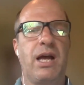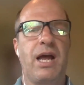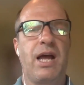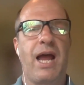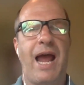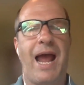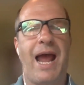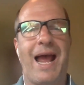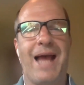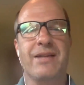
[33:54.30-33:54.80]

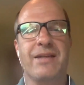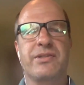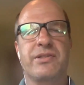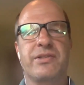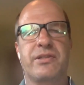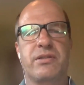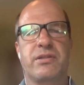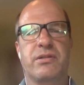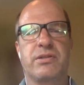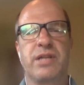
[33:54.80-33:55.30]

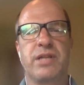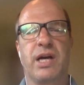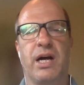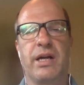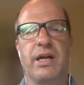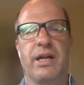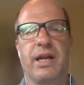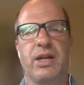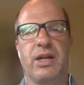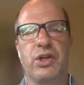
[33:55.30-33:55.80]
has
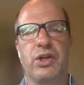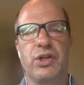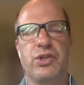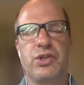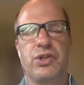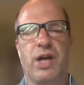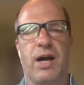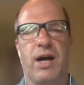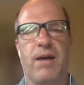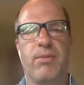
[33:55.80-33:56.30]
done a good
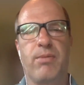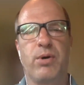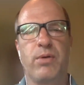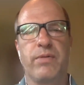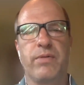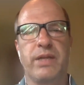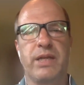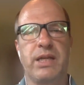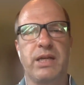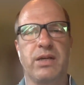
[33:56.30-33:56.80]
job
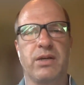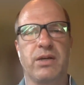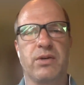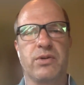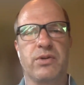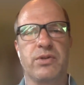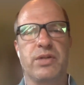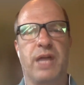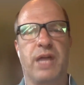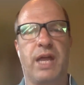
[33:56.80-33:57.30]
over the
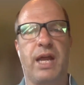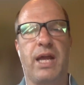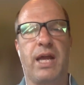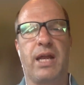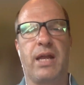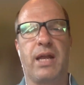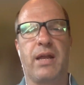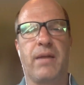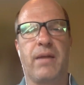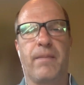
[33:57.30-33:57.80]
years
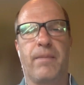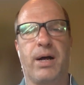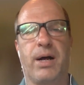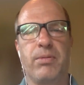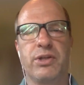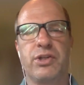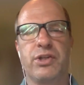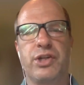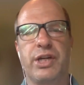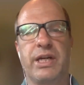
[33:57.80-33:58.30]
in
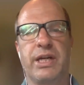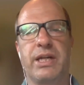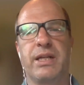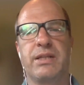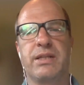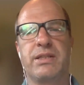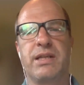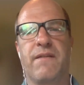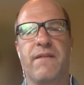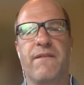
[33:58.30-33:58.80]
publishing
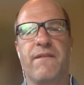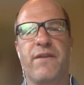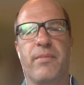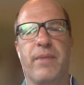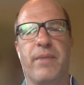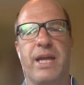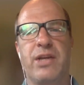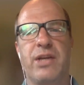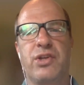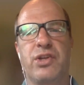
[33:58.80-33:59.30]
this
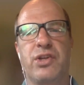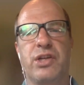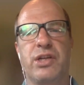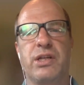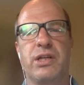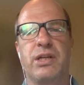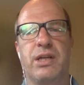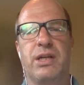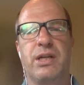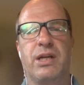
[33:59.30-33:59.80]
information.
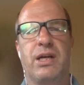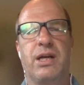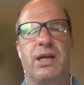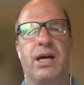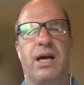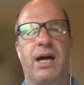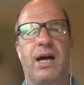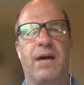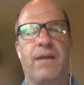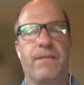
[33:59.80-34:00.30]

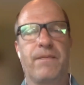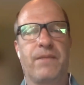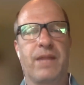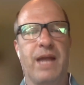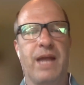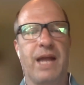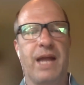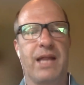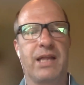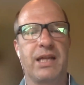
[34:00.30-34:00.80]

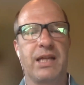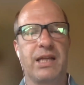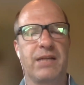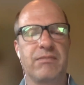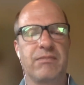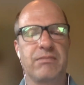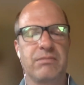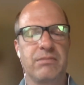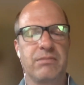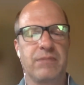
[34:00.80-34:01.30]
I think,
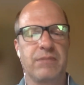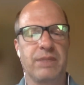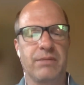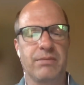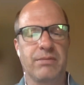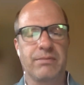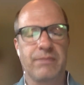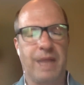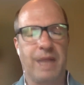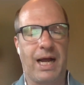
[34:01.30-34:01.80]

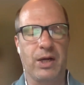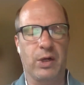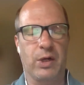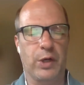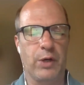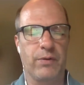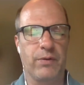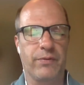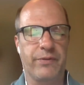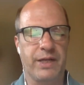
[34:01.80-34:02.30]
I don't
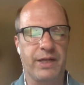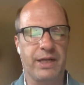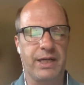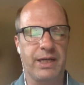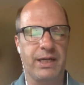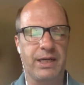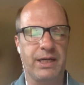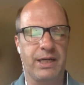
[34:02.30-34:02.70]
know if they